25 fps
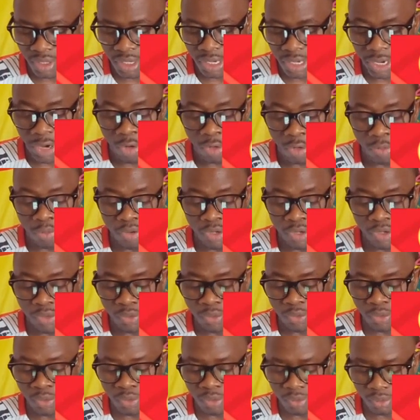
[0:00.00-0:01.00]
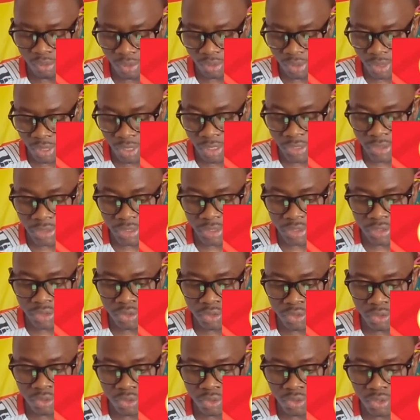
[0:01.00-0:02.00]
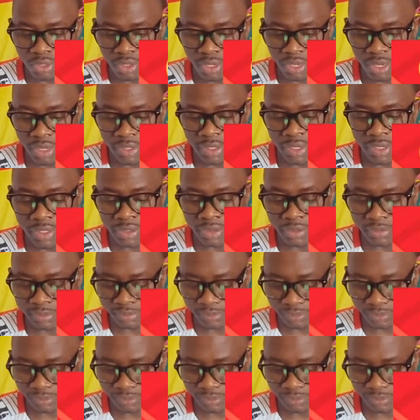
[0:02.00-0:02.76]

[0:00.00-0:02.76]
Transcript: I will bring you the latest news again.